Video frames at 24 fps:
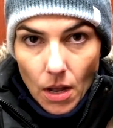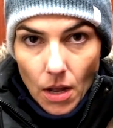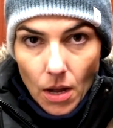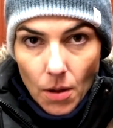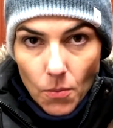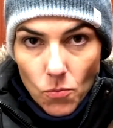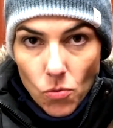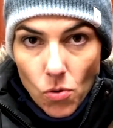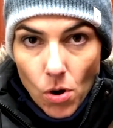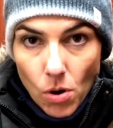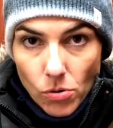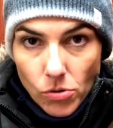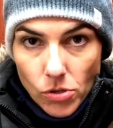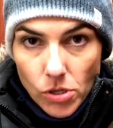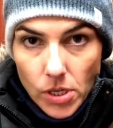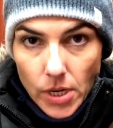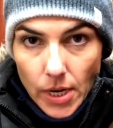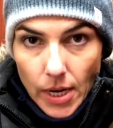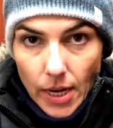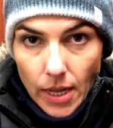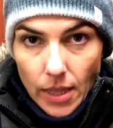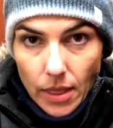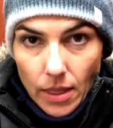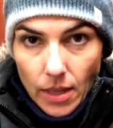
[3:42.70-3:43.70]
I'm
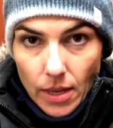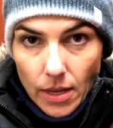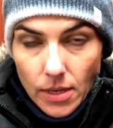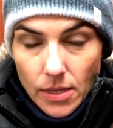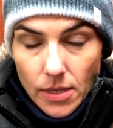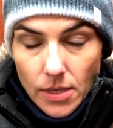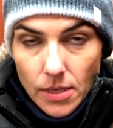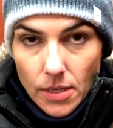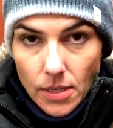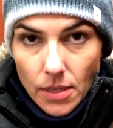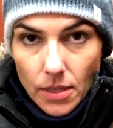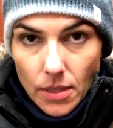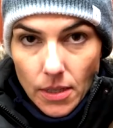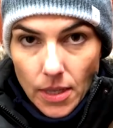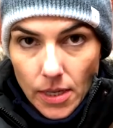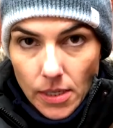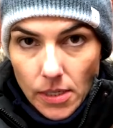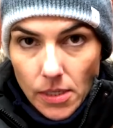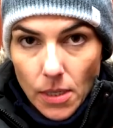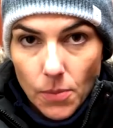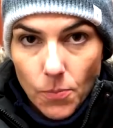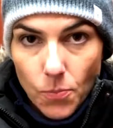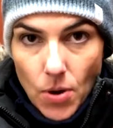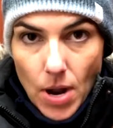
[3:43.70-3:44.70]
roasting in this.
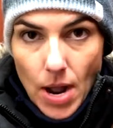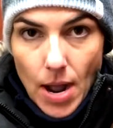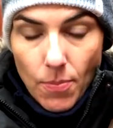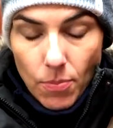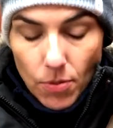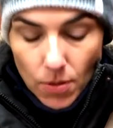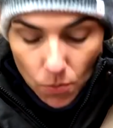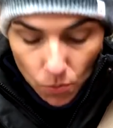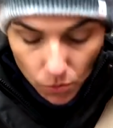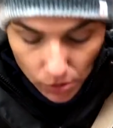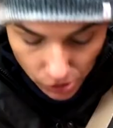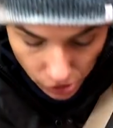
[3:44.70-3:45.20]
That's the problem.